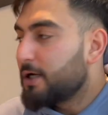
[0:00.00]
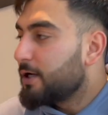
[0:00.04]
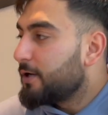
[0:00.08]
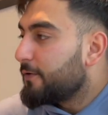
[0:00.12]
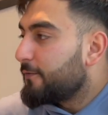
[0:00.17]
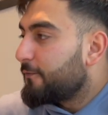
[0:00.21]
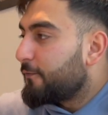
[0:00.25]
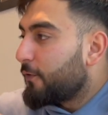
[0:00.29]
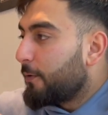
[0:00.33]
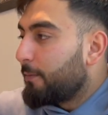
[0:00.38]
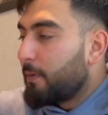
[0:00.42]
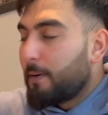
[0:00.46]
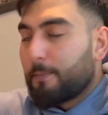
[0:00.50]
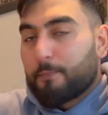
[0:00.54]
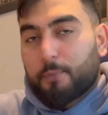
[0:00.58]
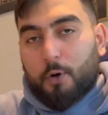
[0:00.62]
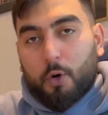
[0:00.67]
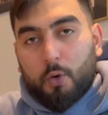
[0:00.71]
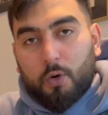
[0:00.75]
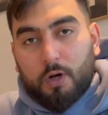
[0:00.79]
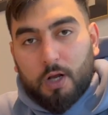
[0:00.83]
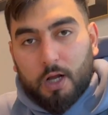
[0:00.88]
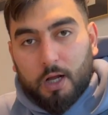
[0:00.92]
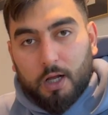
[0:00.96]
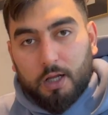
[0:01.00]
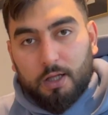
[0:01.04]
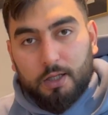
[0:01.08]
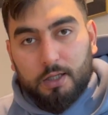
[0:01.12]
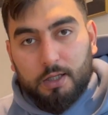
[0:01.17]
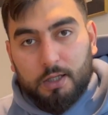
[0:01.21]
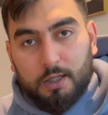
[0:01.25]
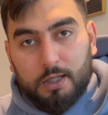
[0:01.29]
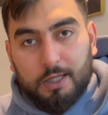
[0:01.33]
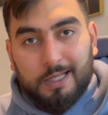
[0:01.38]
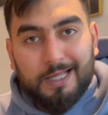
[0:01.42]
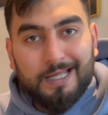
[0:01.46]
from a broker,
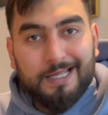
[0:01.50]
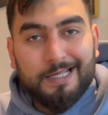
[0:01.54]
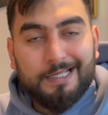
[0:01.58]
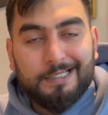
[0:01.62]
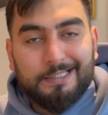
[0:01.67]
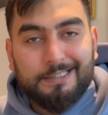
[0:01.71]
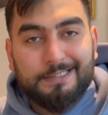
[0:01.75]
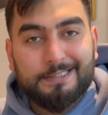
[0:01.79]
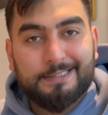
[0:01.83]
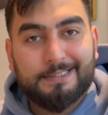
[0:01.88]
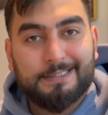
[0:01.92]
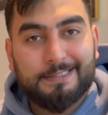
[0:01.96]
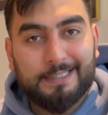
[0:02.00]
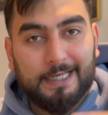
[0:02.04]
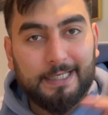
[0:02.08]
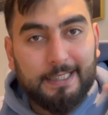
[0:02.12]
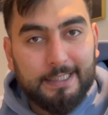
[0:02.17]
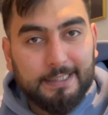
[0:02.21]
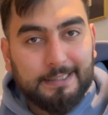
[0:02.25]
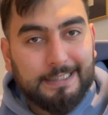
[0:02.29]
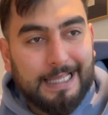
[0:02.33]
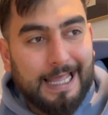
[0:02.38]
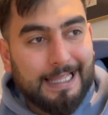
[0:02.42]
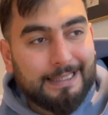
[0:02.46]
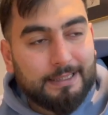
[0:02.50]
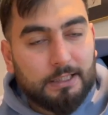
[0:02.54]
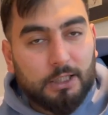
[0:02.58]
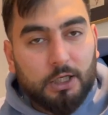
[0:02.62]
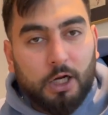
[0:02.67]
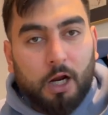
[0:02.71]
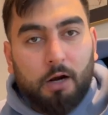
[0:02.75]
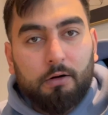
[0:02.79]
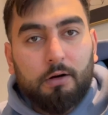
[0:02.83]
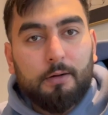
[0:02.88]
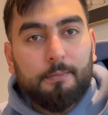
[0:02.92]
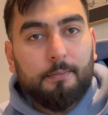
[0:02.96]
sell it at the
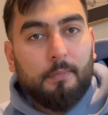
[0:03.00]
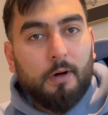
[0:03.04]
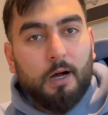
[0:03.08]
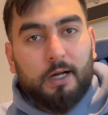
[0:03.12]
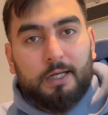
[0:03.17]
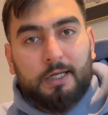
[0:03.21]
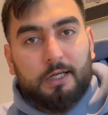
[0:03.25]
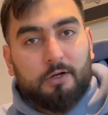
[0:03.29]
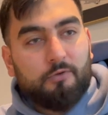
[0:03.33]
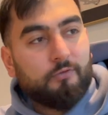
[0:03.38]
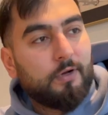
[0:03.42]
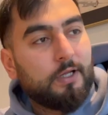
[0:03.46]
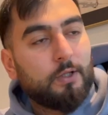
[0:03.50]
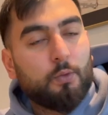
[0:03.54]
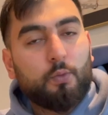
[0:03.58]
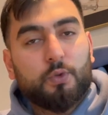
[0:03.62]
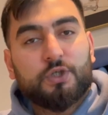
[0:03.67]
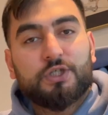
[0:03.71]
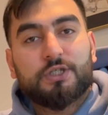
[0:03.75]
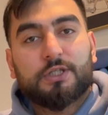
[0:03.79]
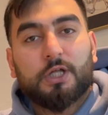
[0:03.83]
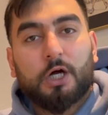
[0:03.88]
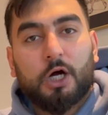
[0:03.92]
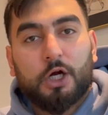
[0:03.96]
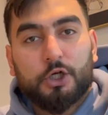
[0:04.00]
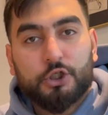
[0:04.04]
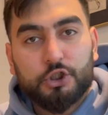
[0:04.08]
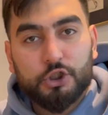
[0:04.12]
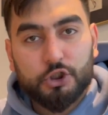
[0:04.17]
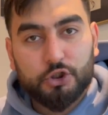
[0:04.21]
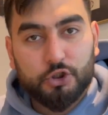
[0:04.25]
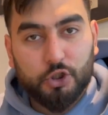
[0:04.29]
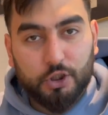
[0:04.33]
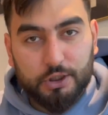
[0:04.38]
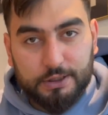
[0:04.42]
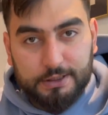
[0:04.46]
current market rate, which is
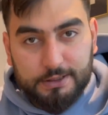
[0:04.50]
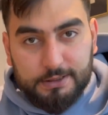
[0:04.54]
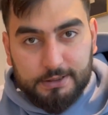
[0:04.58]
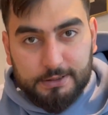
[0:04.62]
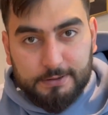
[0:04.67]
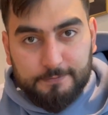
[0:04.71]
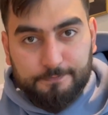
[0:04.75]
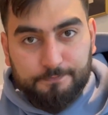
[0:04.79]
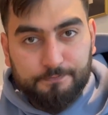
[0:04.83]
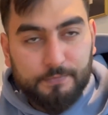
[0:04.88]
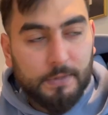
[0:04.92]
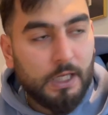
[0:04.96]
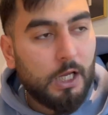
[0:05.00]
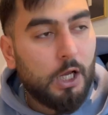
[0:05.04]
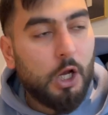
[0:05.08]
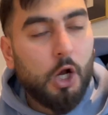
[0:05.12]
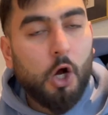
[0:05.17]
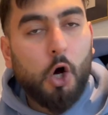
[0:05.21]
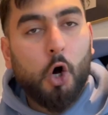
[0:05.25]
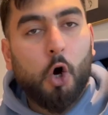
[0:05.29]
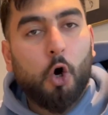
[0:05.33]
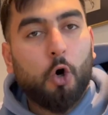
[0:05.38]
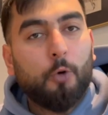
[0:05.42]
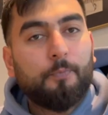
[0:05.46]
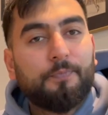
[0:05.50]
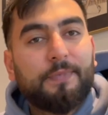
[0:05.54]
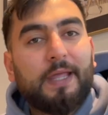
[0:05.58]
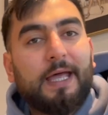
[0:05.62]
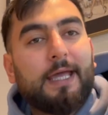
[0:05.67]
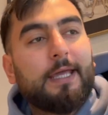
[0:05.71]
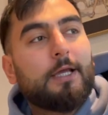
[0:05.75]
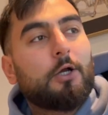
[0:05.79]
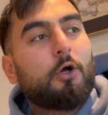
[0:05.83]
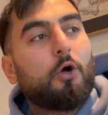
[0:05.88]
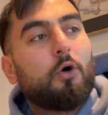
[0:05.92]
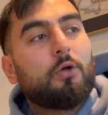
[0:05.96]
$100, hope that
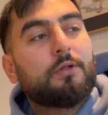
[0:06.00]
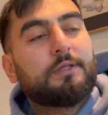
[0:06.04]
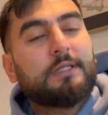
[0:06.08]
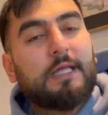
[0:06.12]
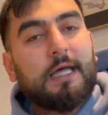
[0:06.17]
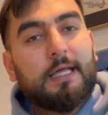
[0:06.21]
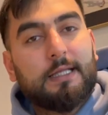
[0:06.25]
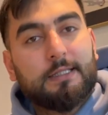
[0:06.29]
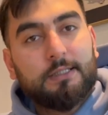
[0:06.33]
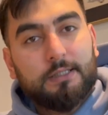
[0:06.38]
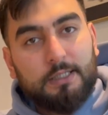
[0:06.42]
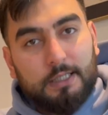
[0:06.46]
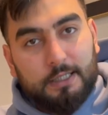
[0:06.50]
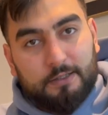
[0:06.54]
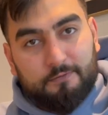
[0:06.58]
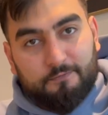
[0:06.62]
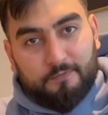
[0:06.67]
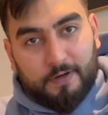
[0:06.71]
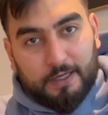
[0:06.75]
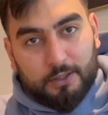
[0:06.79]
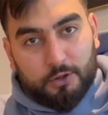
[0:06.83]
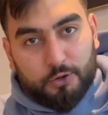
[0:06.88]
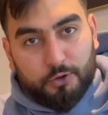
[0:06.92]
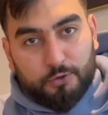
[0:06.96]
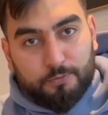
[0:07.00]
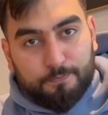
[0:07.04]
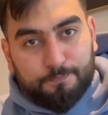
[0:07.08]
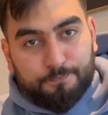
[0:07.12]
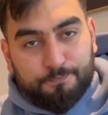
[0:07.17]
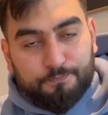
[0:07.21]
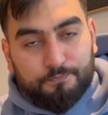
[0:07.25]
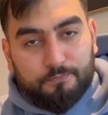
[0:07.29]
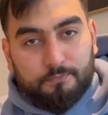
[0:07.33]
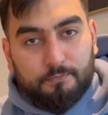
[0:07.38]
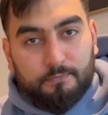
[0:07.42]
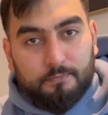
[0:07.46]
it goes down in value.
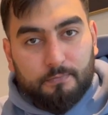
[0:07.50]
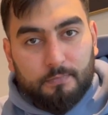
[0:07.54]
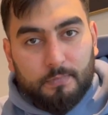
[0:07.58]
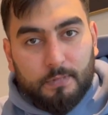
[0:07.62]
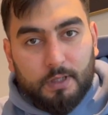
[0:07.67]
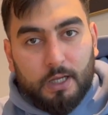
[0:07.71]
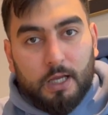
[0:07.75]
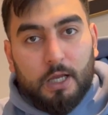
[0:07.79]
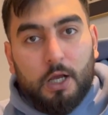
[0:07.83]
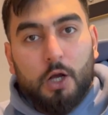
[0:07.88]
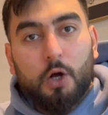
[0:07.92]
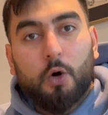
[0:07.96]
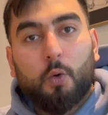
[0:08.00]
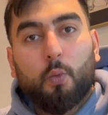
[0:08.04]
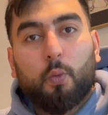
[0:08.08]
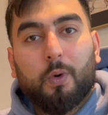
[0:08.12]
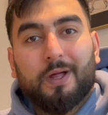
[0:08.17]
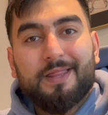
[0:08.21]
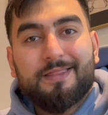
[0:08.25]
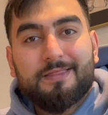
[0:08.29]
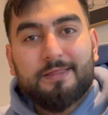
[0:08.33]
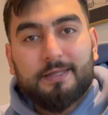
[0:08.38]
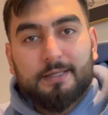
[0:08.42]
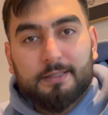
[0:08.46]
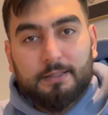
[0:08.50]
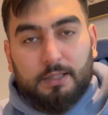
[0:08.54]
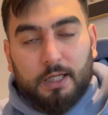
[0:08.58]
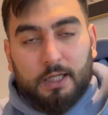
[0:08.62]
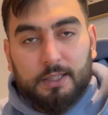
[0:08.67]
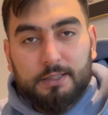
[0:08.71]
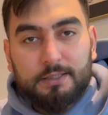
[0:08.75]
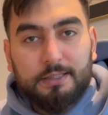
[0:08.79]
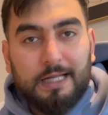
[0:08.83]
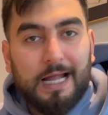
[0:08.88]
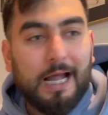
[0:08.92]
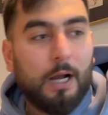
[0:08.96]
Once it
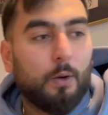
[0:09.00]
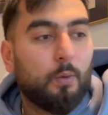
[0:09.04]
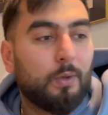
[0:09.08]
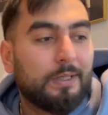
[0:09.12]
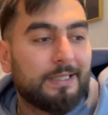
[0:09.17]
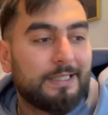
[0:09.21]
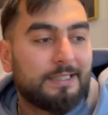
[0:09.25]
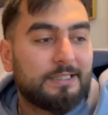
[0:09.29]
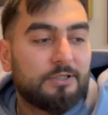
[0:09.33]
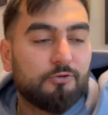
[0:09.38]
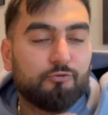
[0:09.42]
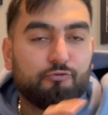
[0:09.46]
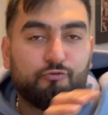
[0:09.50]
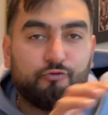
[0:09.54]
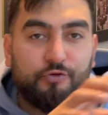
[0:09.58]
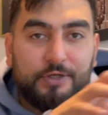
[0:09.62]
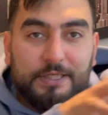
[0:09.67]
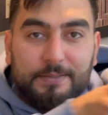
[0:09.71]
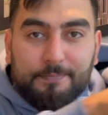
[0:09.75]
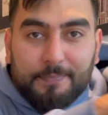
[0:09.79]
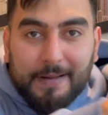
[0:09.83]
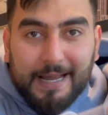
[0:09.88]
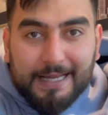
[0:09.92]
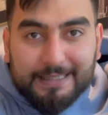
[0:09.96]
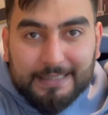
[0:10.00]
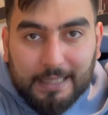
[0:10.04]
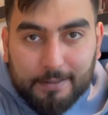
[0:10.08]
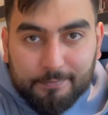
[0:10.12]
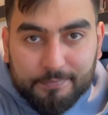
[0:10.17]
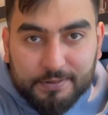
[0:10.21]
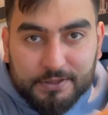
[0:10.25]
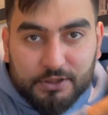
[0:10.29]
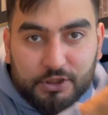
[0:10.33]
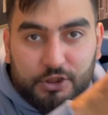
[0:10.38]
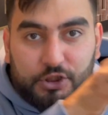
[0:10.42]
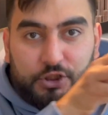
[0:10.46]
does, I will need to rebuy that
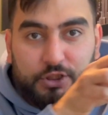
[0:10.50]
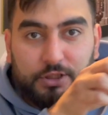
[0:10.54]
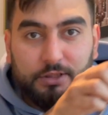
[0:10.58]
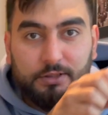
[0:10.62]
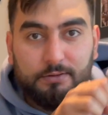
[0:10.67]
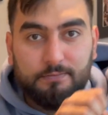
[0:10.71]
position